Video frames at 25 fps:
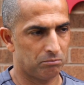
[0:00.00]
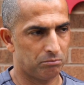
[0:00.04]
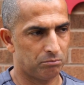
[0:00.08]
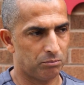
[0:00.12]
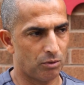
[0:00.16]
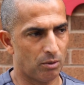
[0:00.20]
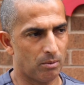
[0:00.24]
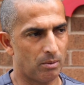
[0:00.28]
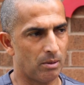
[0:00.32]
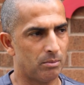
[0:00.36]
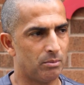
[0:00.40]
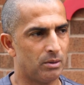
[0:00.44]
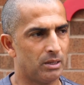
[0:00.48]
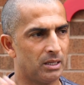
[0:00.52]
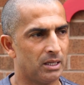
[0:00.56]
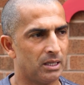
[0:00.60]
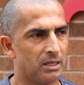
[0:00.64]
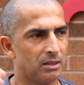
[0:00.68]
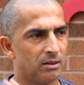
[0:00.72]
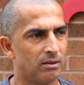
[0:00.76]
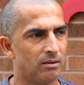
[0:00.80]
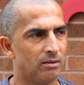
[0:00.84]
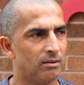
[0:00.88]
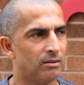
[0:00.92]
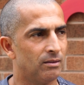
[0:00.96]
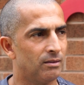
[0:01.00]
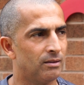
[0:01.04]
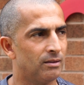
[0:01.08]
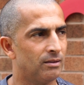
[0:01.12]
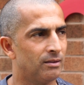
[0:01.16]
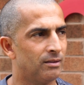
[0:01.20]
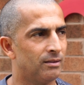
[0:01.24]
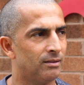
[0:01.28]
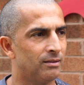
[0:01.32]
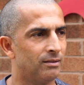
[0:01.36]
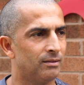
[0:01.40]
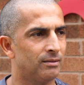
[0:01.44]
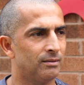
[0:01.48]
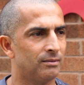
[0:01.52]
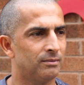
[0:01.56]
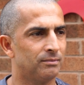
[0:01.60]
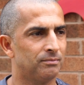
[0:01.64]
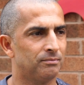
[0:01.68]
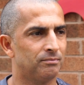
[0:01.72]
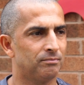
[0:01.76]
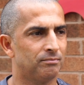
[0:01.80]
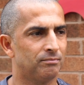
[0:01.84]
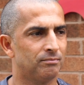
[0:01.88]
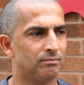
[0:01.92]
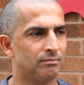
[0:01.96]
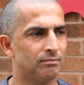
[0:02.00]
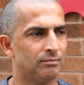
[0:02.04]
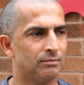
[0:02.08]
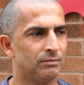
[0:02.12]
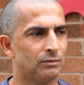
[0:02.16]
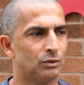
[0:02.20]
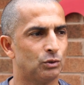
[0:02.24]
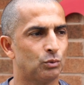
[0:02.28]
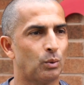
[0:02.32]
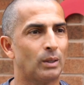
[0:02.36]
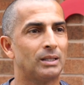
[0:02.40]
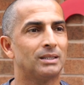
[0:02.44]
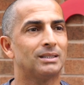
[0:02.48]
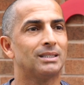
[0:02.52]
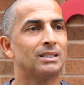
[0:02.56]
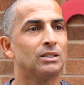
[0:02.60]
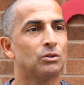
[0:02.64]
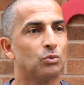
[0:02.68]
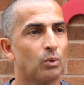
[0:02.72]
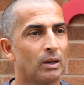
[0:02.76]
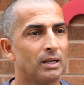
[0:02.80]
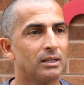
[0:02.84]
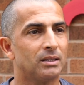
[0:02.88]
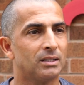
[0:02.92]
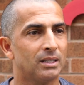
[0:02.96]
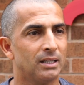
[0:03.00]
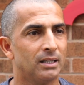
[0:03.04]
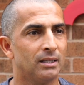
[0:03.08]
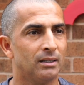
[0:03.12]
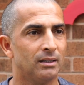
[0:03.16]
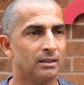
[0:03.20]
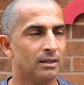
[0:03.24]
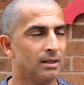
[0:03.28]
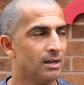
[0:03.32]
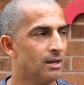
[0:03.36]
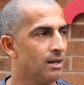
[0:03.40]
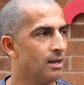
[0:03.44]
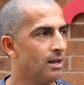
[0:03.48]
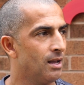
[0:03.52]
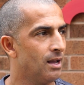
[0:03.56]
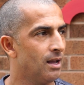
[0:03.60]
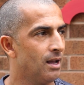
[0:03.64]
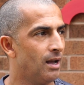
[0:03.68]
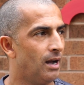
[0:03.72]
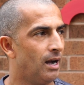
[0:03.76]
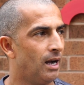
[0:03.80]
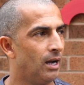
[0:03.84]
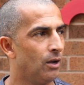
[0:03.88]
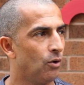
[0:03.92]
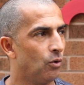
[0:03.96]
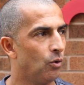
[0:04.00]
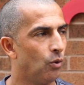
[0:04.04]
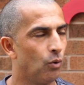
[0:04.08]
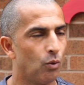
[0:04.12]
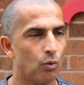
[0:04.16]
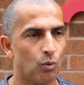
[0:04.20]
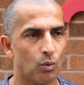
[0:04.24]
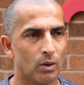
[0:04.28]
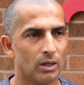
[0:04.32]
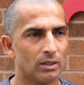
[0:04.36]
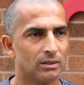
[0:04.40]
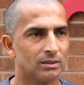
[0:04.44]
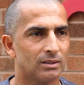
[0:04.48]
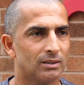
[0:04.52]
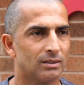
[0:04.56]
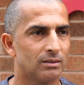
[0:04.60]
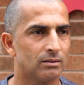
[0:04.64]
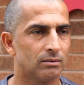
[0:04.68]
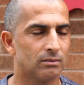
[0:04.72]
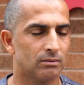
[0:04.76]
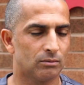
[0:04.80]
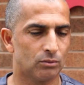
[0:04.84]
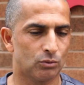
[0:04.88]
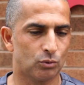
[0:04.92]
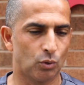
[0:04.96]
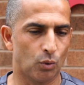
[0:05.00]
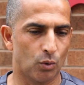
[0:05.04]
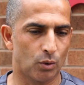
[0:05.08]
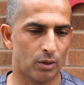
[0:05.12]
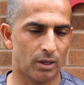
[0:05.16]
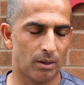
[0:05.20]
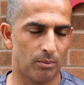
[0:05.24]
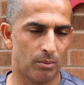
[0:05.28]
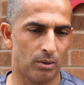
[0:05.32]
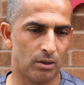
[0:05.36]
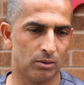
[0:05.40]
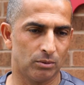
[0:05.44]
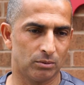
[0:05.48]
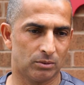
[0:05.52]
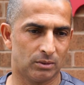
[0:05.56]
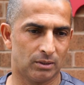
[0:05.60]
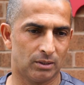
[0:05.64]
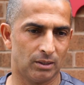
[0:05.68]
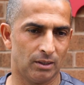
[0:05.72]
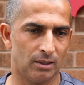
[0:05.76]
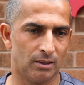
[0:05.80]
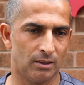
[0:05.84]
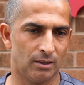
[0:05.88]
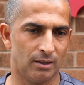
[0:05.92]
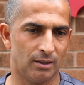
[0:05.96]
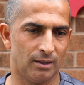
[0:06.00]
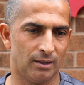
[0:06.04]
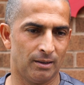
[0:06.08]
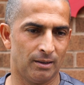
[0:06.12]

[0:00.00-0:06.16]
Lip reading: probably the 2020, I always talk about the